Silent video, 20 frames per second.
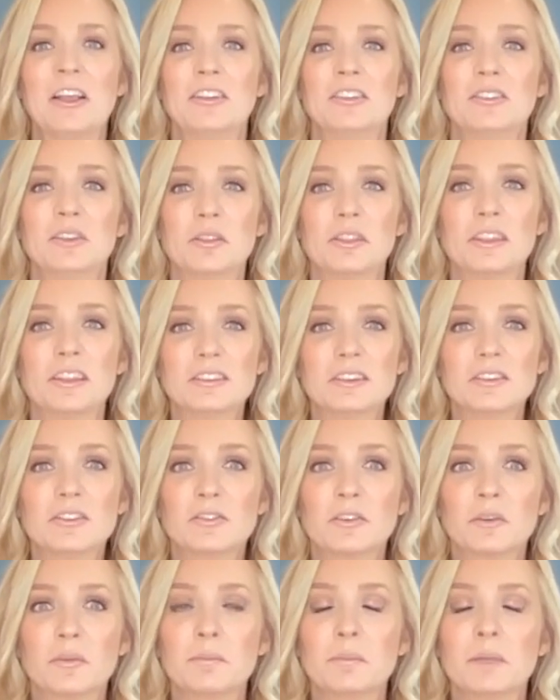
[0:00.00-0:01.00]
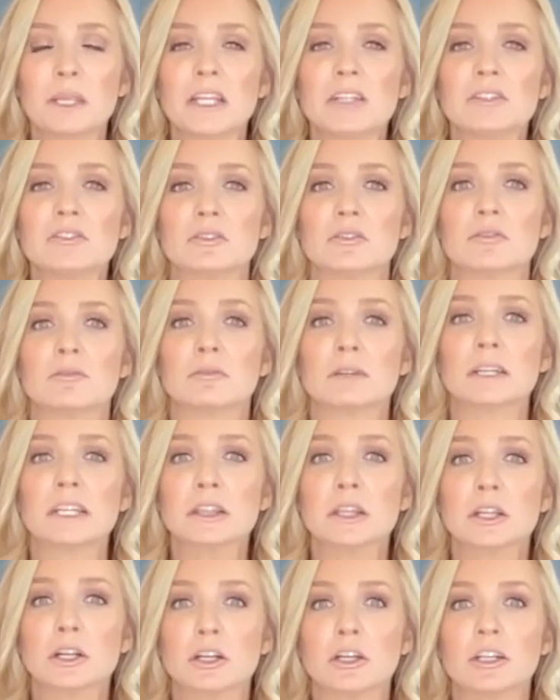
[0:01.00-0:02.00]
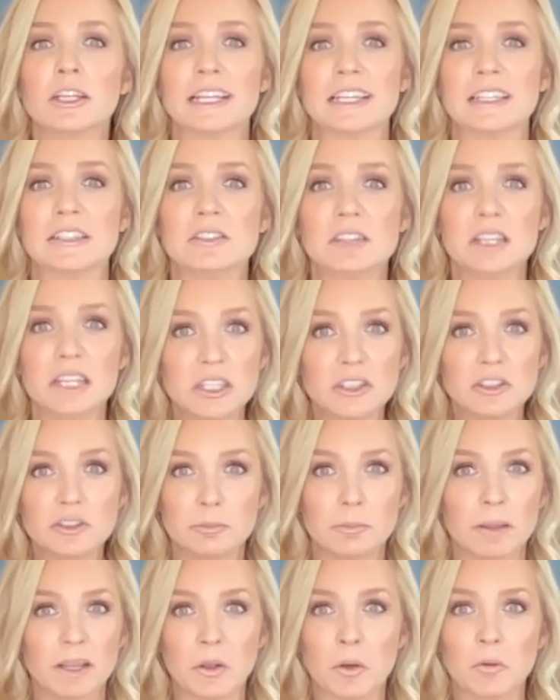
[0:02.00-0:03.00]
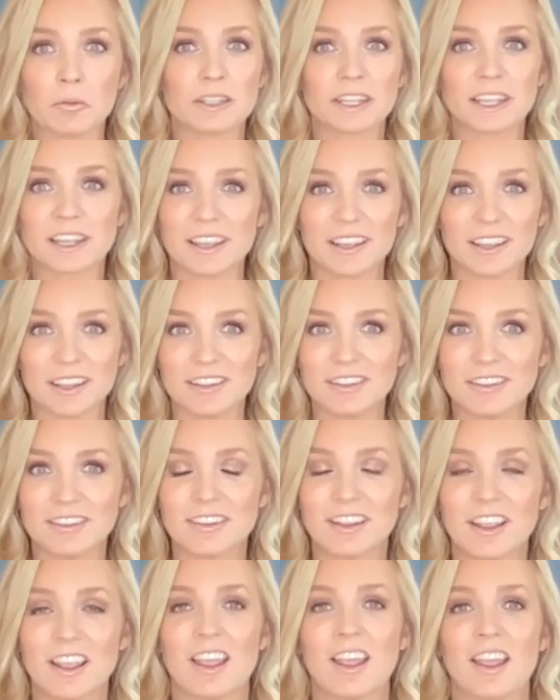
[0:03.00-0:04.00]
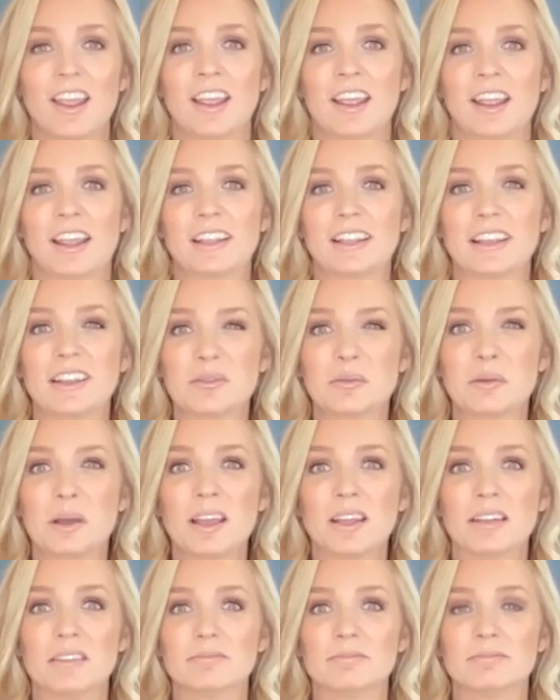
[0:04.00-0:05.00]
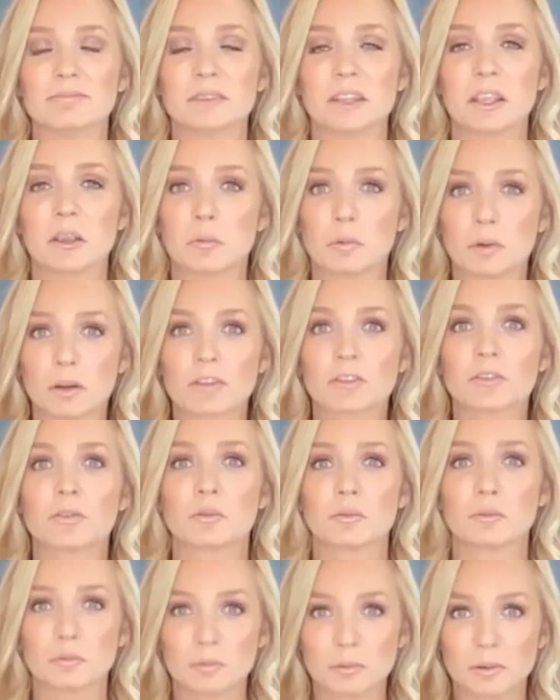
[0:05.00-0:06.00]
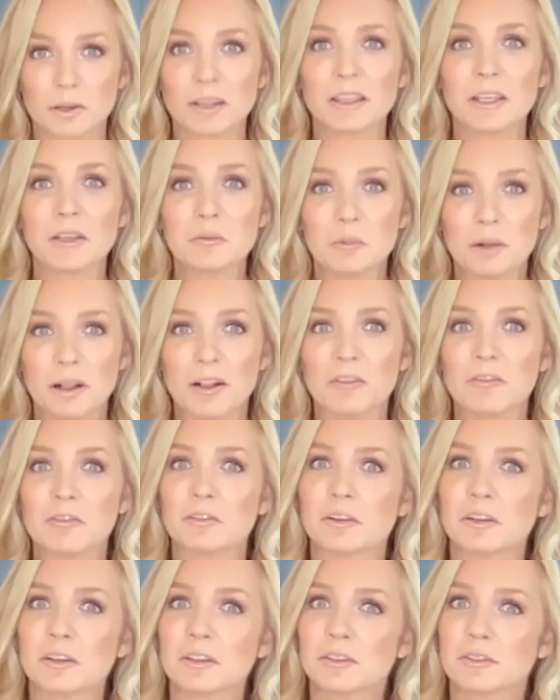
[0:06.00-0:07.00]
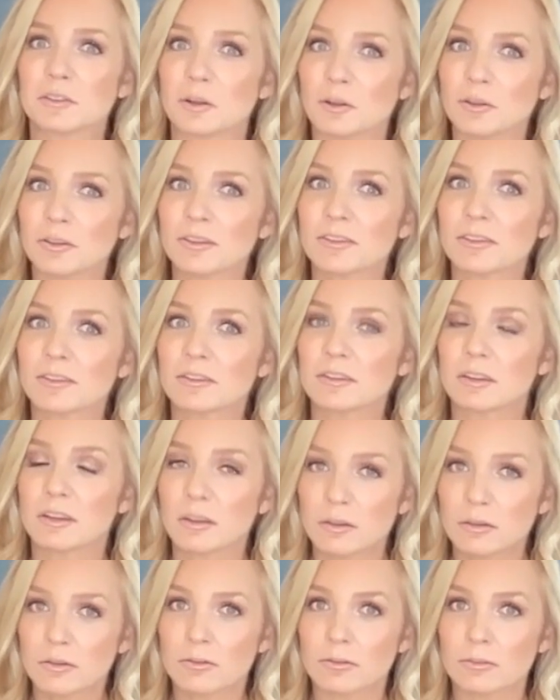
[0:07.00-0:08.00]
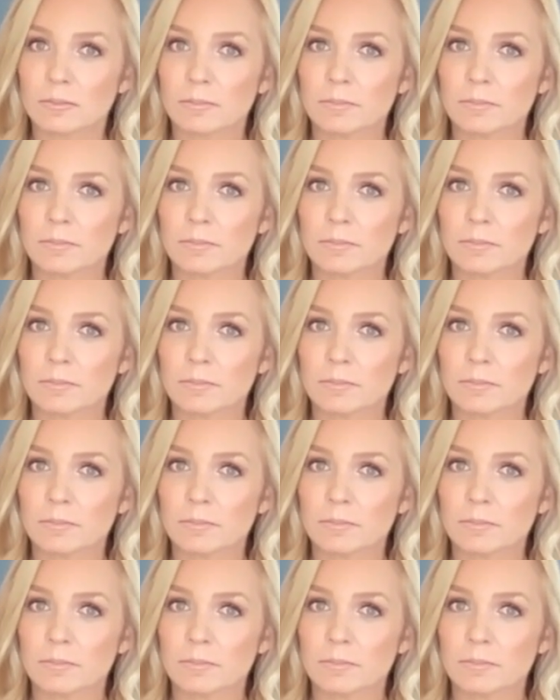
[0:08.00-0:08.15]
So this is for me to relearn and teach my own kids. And guess what? It works really well for adults too.